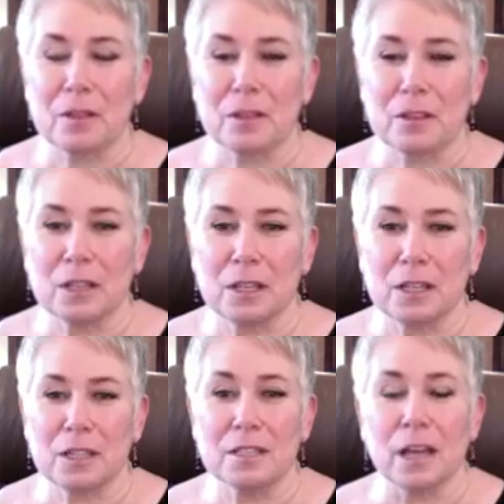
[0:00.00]
The
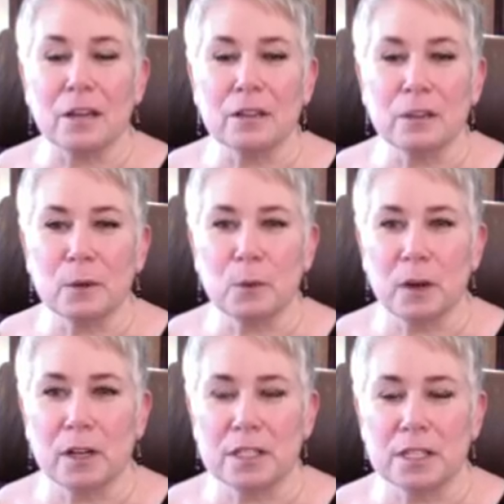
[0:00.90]
designer that we
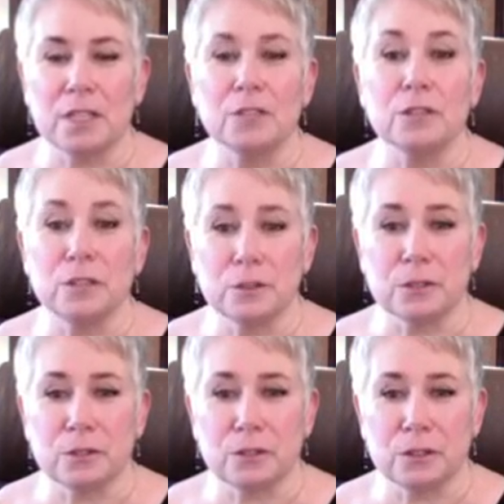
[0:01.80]
wanted to introduce
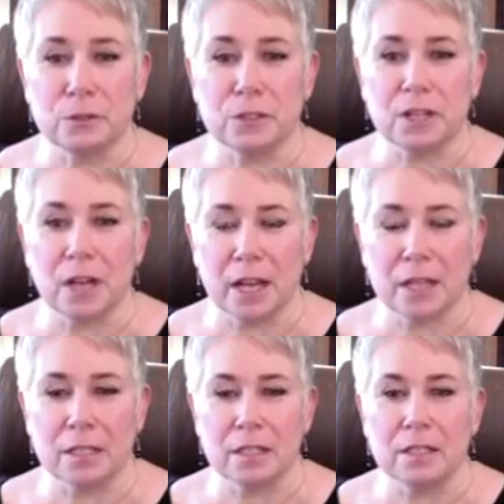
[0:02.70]
you to
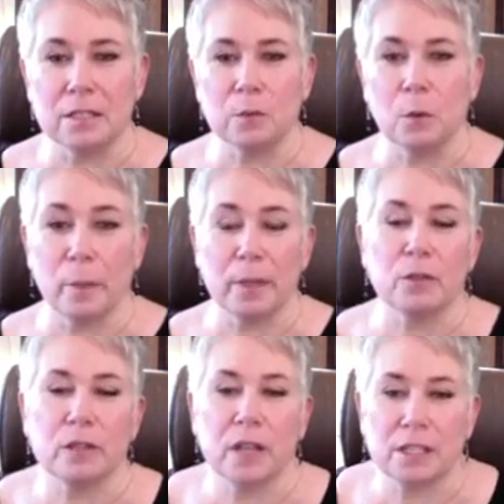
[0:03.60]
tonight is Wabi
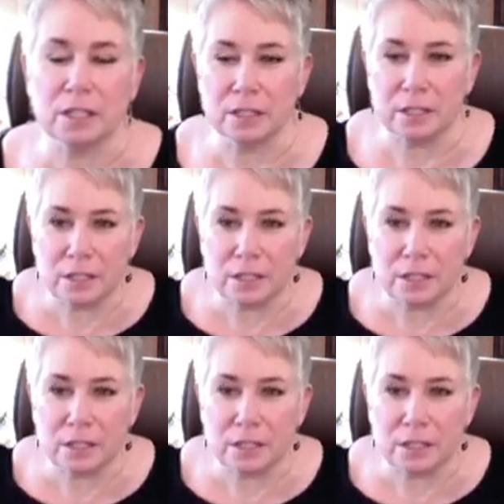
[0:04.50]
Creations.